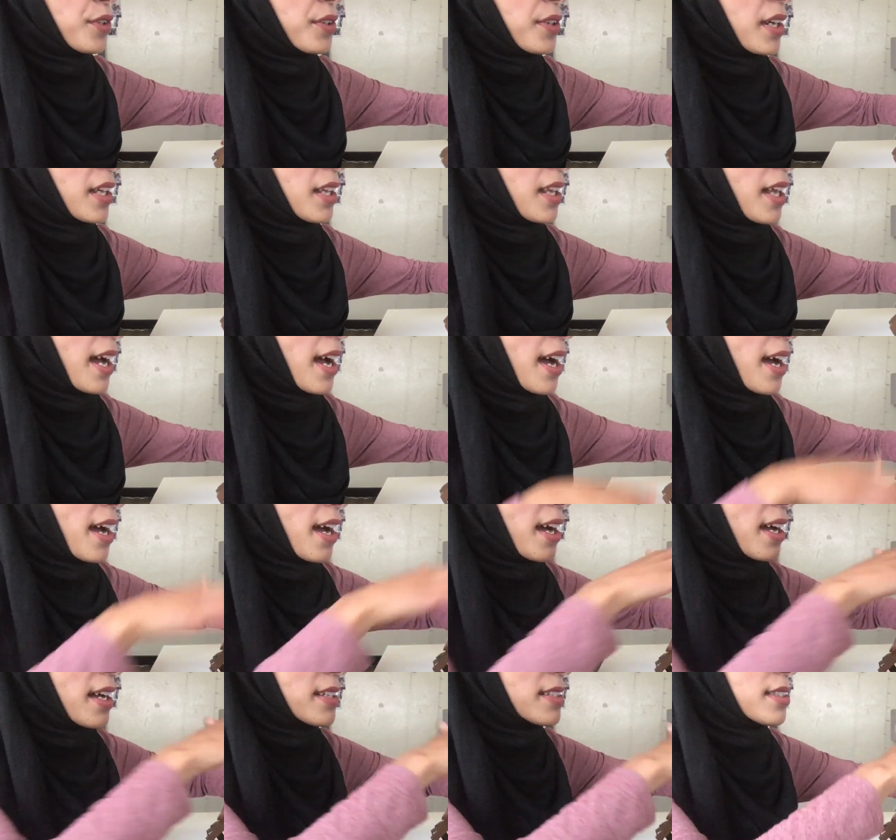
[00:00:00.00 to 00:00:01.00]

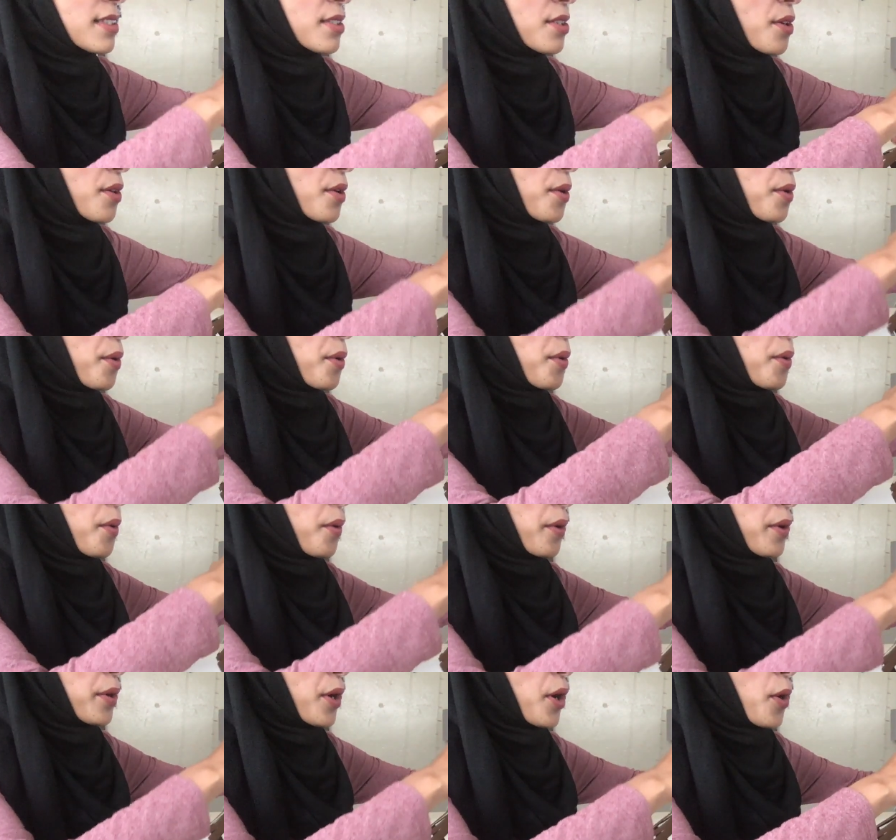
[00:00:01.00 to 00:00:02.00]
glass or
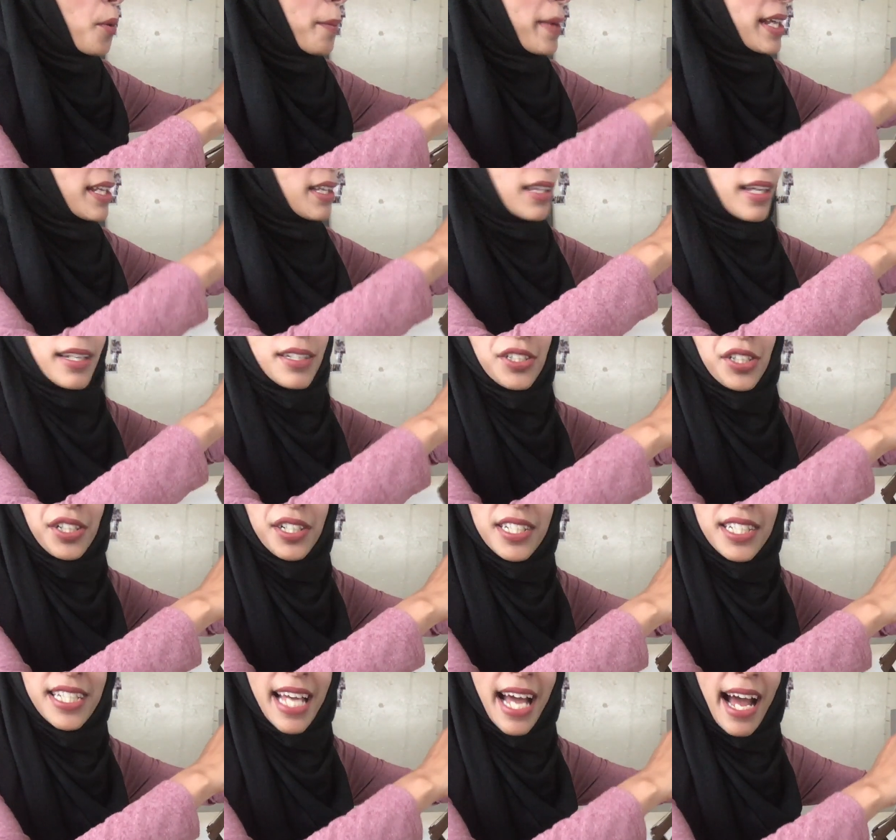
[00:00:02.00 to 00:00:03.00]
homemade
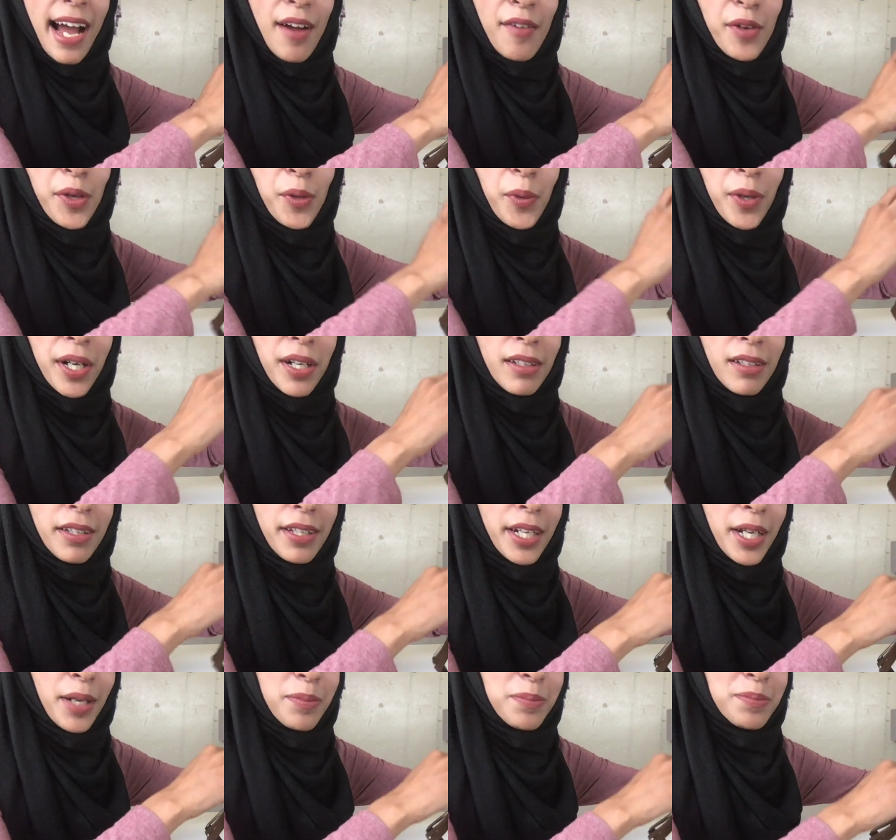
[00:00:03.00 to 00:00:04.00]
lanterns everywhere lit
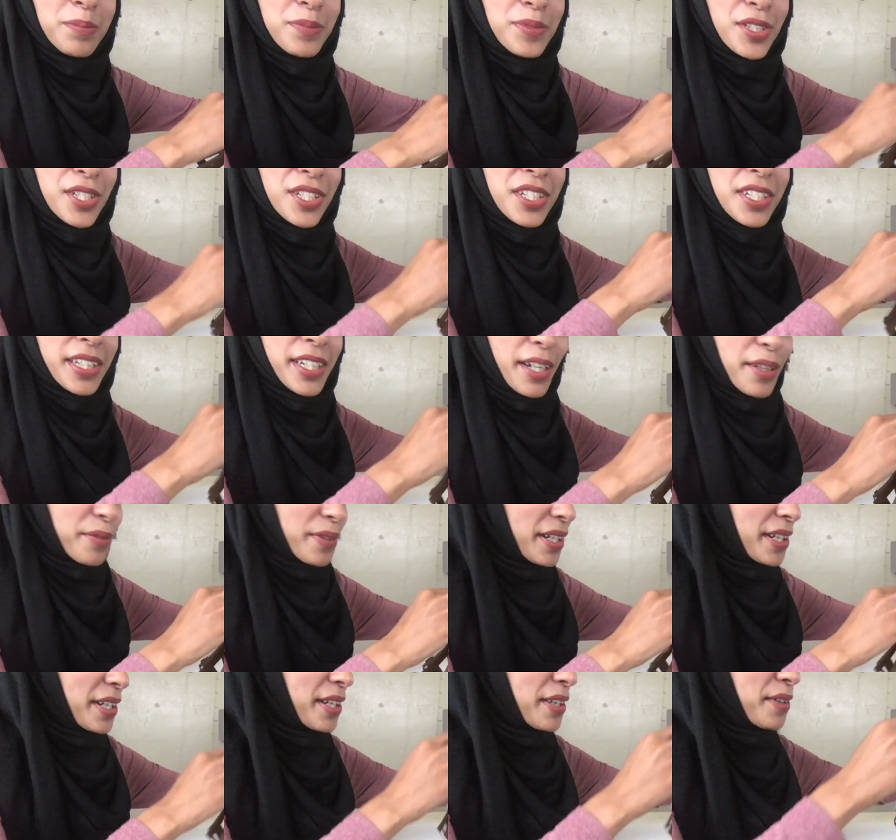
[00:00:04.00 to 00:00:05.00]
up just to get
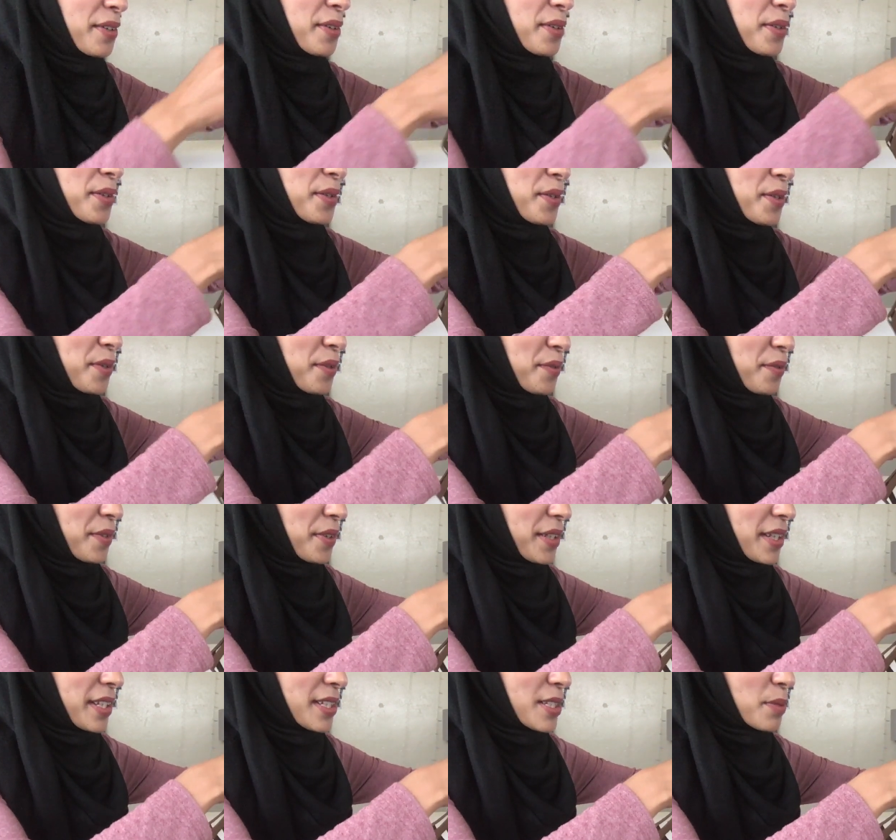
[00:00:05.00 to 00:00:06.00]
ready for
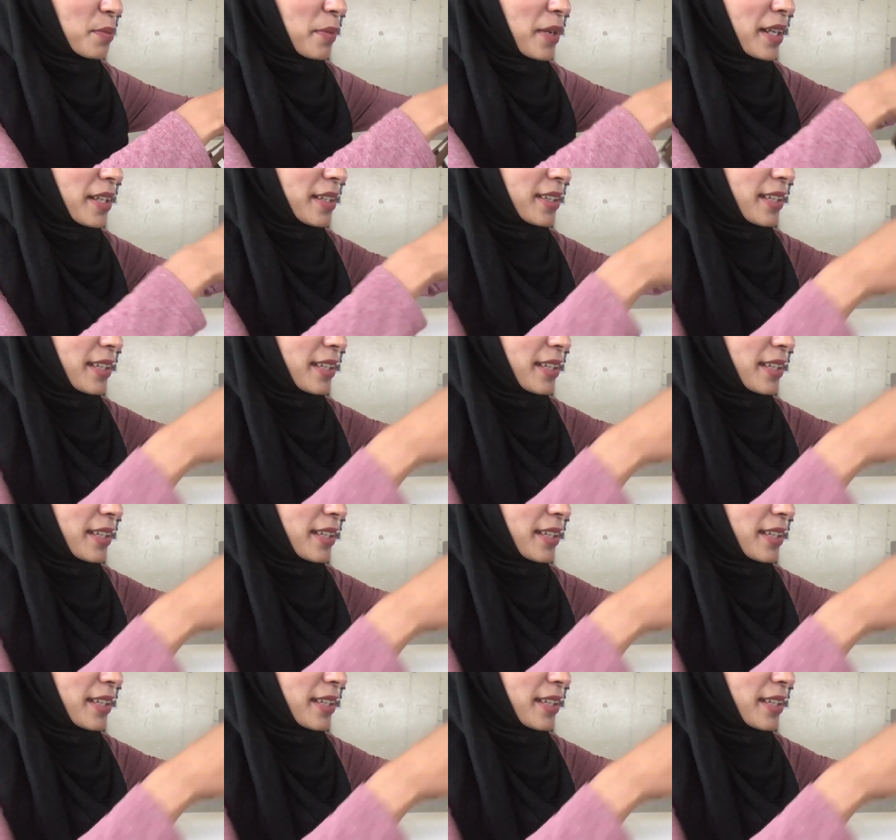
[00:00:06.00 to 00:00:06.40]
this month